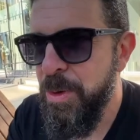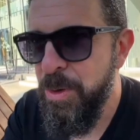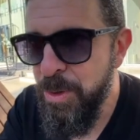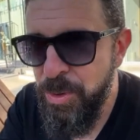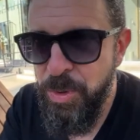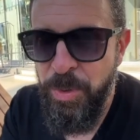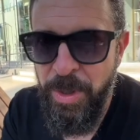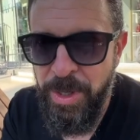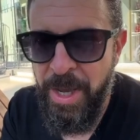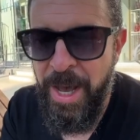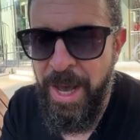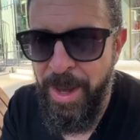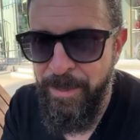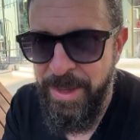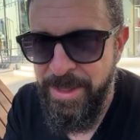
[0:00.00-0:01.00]
neutral
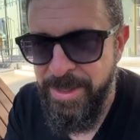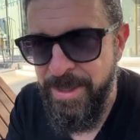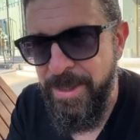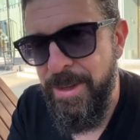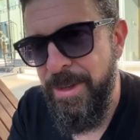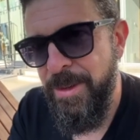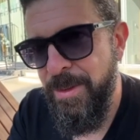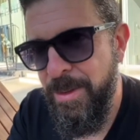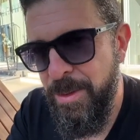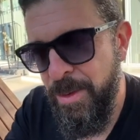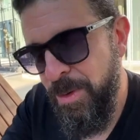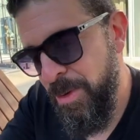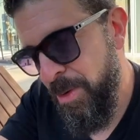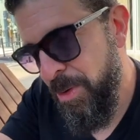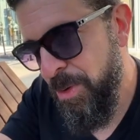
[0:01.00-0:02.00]
comment,
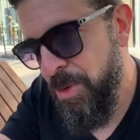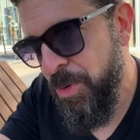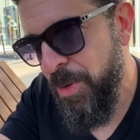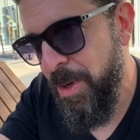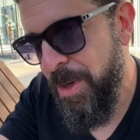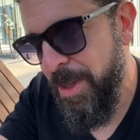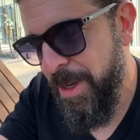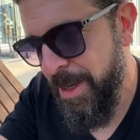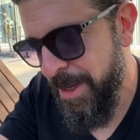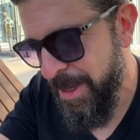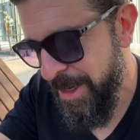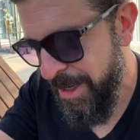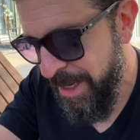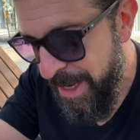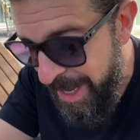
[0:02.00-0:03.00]
the neutral
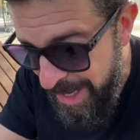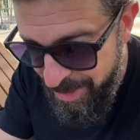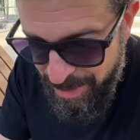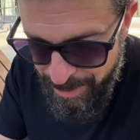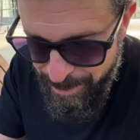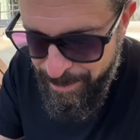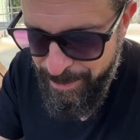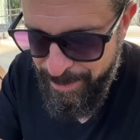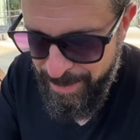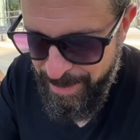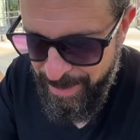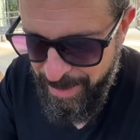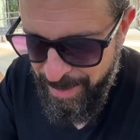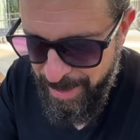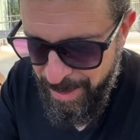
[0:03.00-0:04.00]
column,
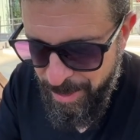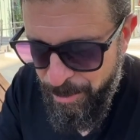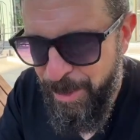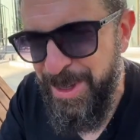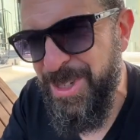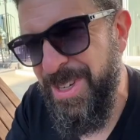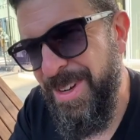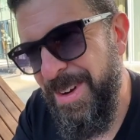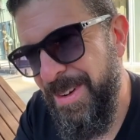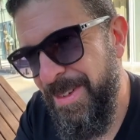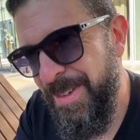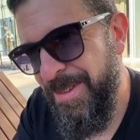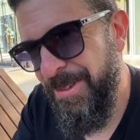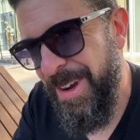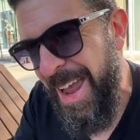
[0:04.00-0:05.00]
which in
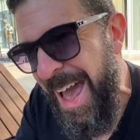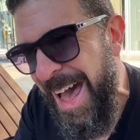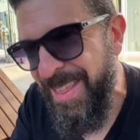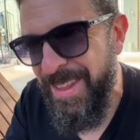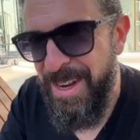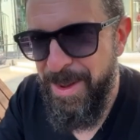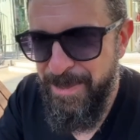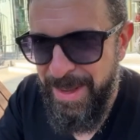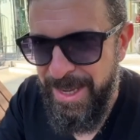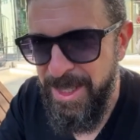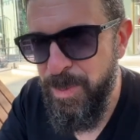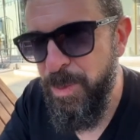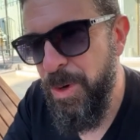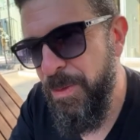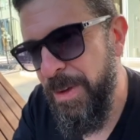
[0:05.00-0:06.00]
reality
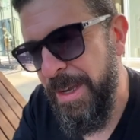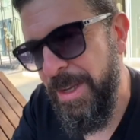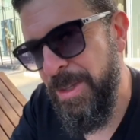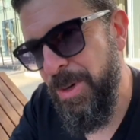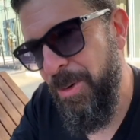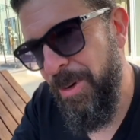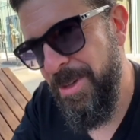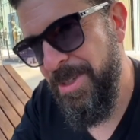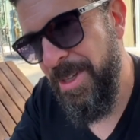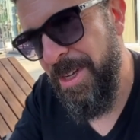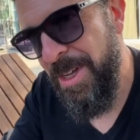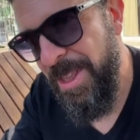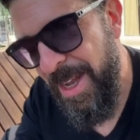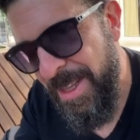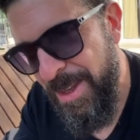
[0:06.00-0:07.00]
means moving it towards the
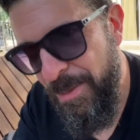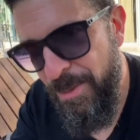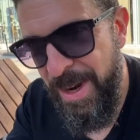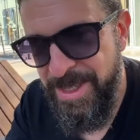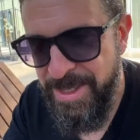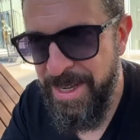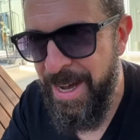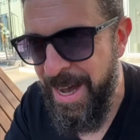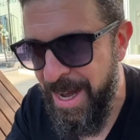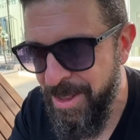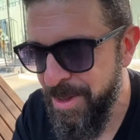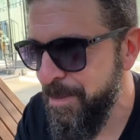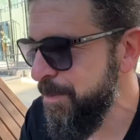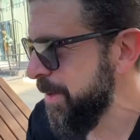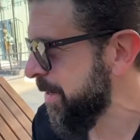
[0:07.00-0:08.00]
collective West
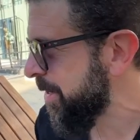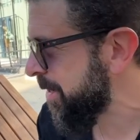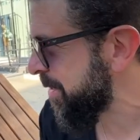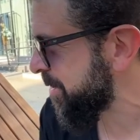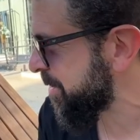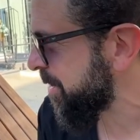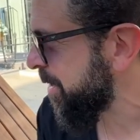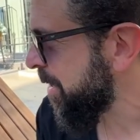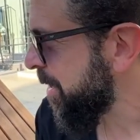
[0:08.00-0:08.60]
column, because